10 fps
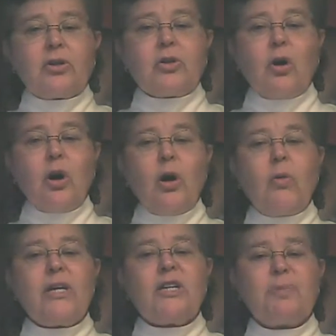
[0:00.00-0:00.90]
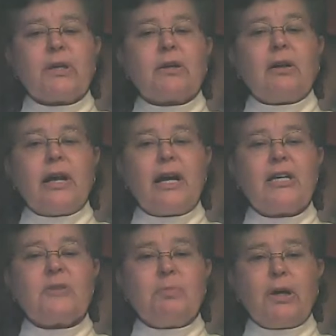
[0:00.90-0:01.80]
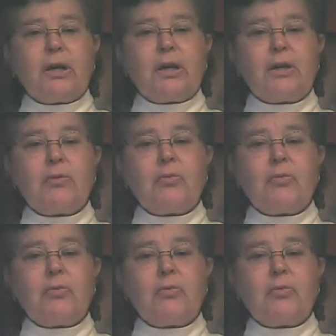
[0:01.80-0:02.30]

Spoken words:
You always spend less money